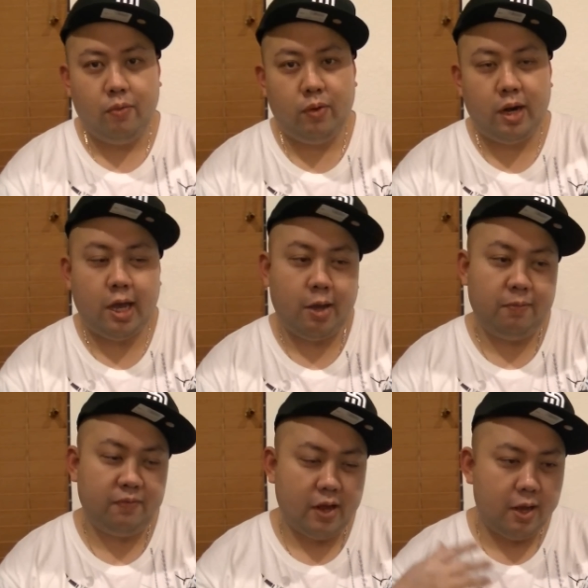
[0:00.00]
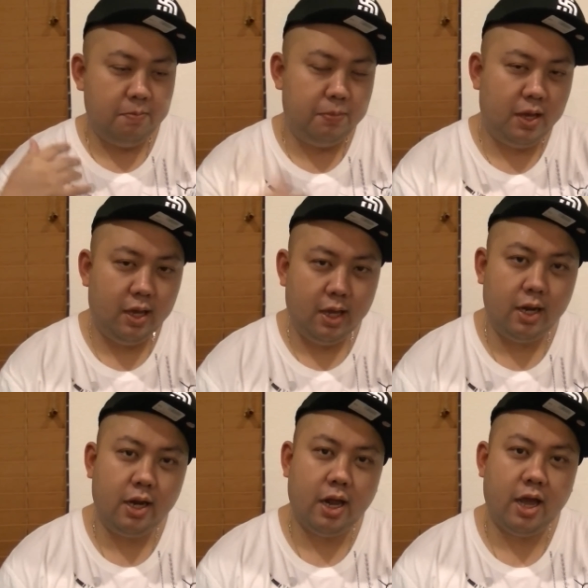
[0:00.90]
where have I
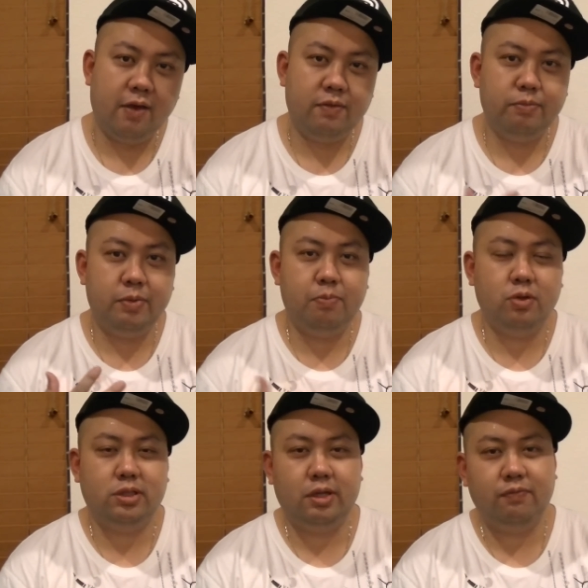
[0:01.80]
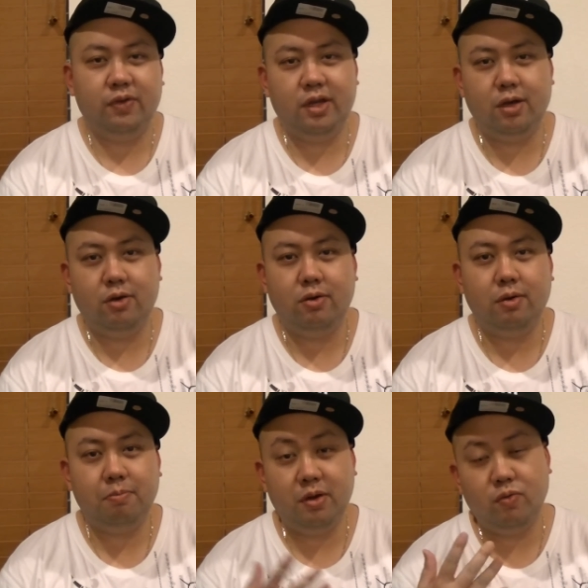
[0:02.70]
been? I haven't been posting video,
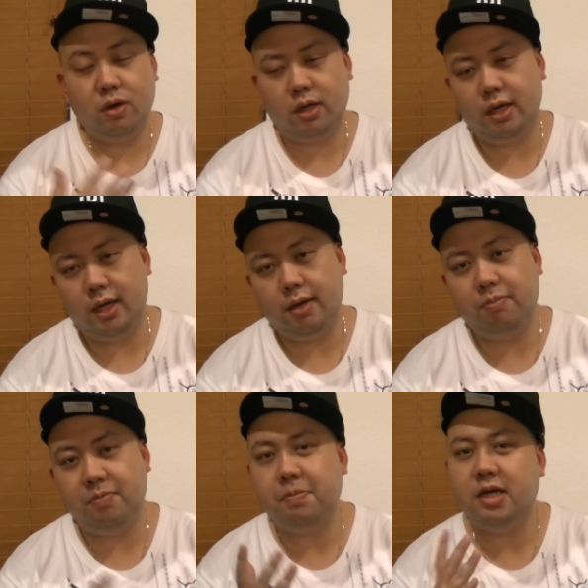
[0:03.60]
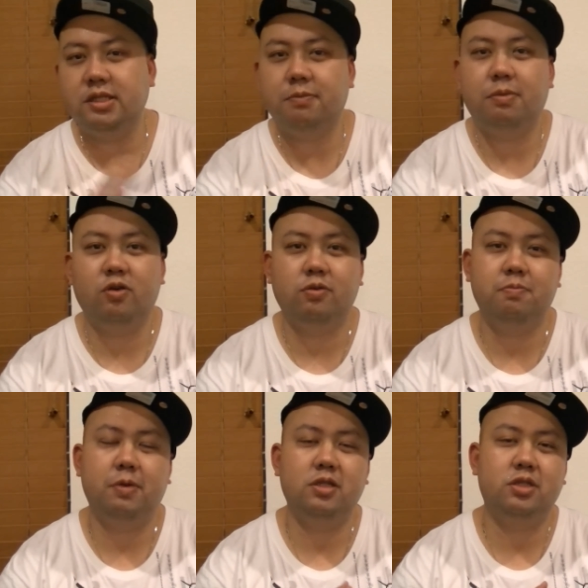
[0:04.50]
been working, been passing down
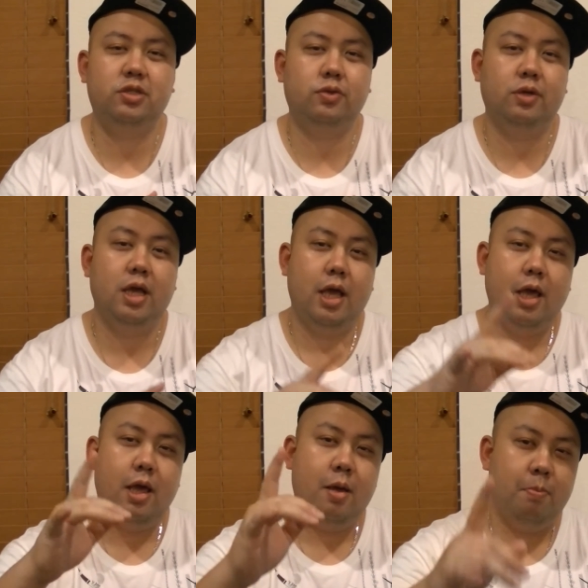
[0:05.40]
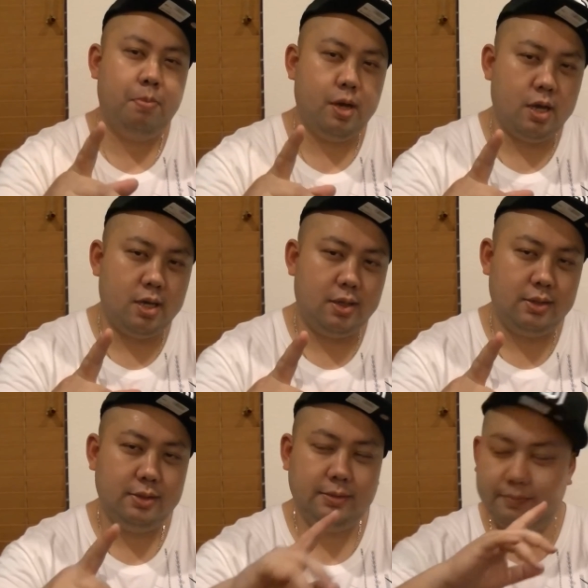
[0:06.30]
a bunch of shoe. But
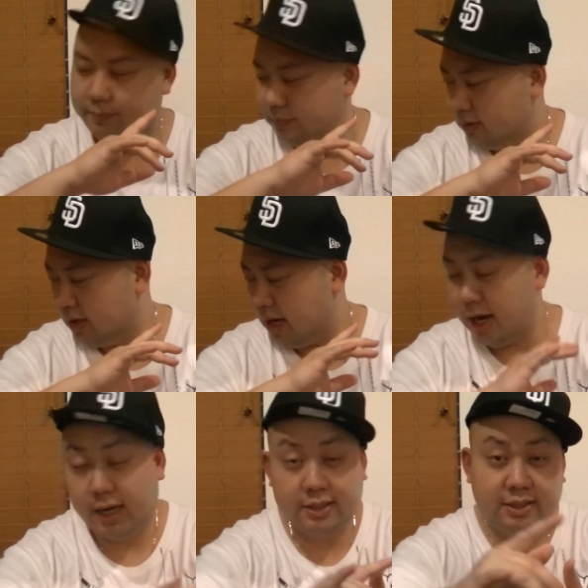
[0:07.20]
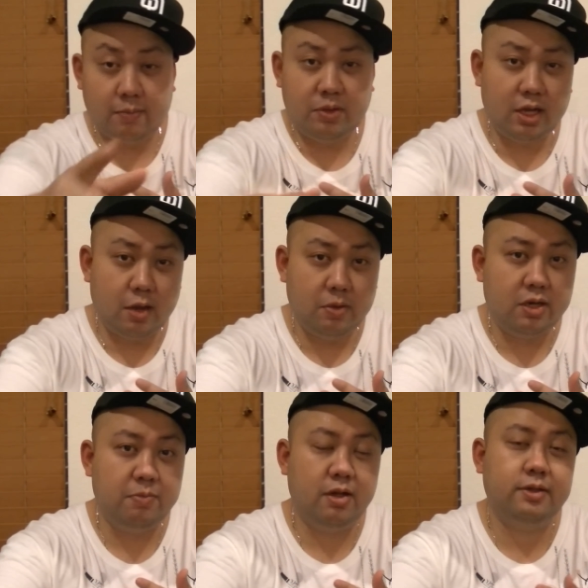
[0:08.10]
I got something coming
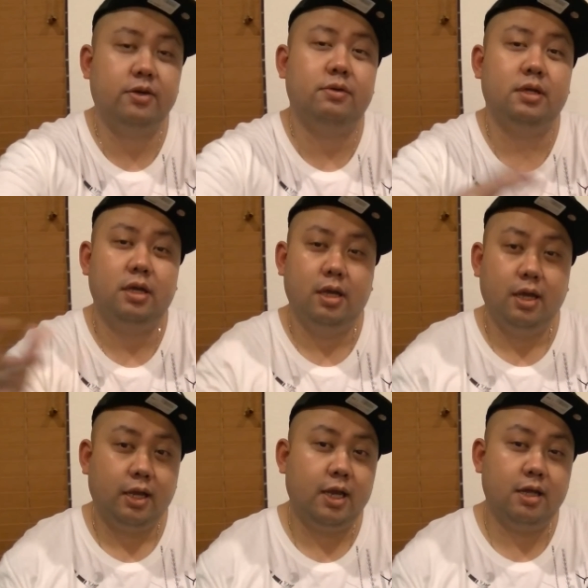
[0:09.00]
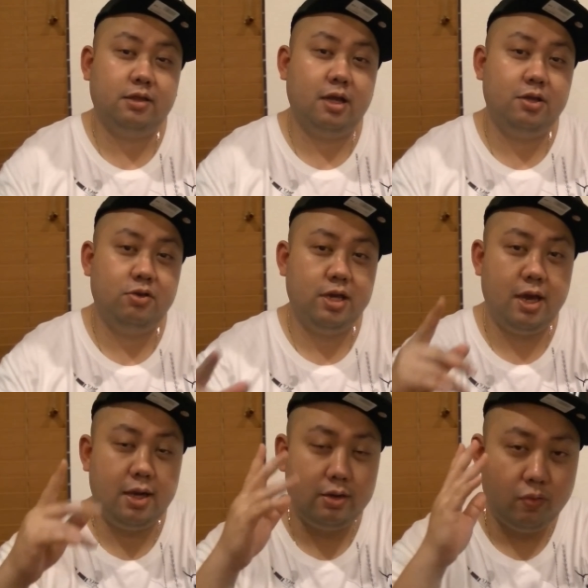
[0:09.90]
in the mail though. Cannot tell you
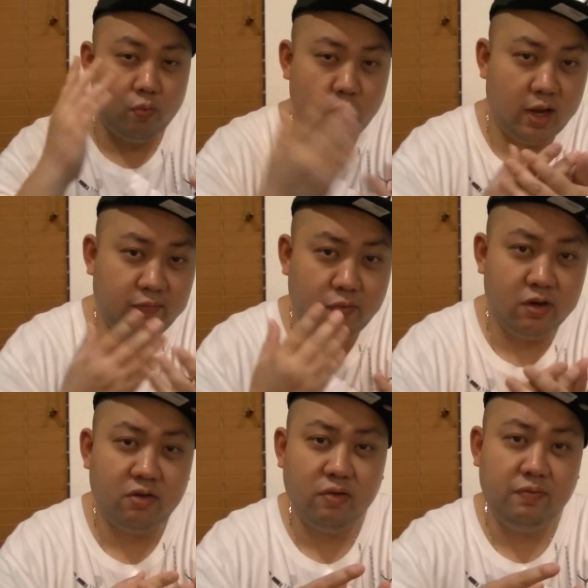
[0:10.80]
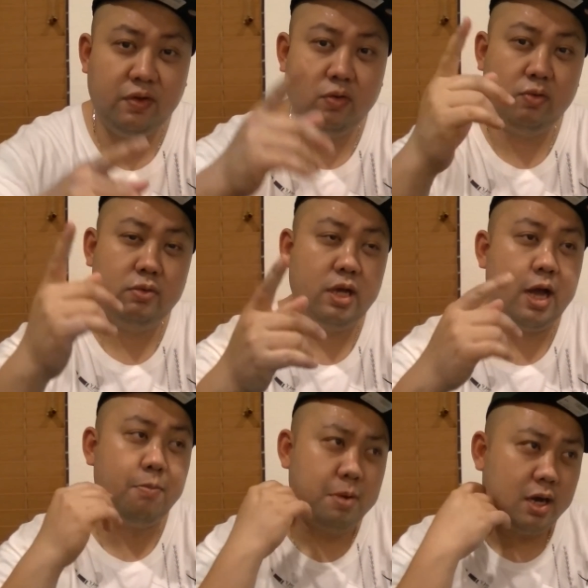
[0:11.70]
yet. Wait for the review.
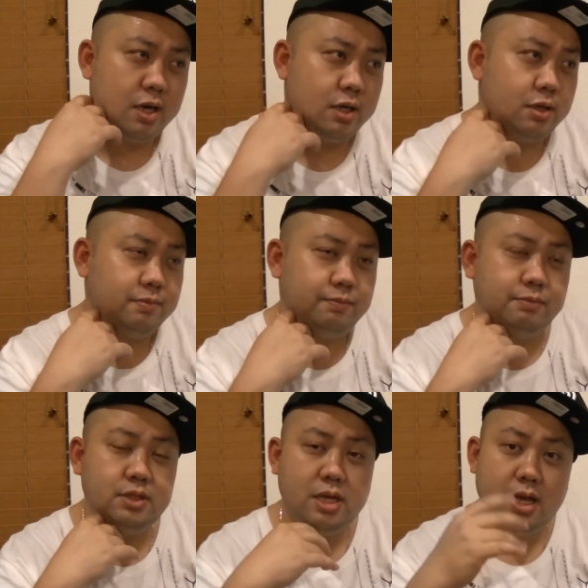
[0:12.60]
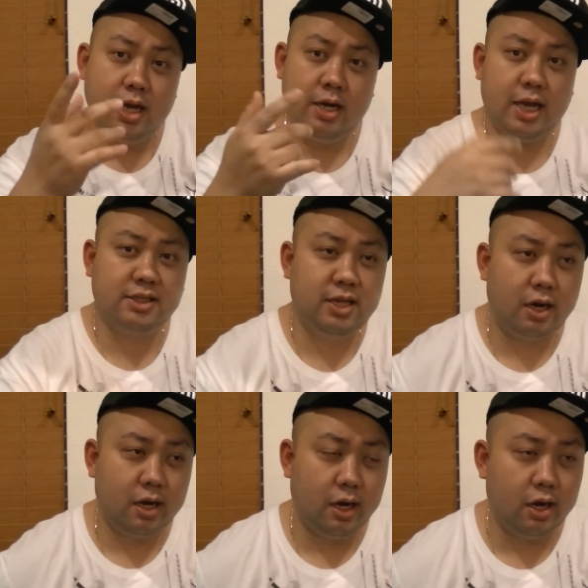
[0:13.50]
I bought a next
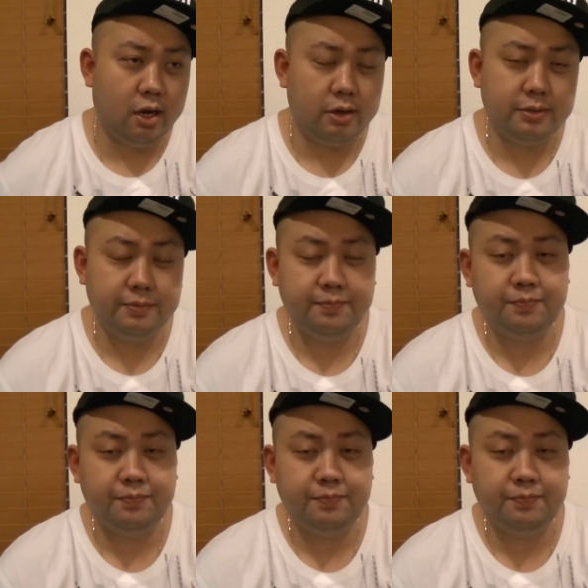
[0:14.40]
day air.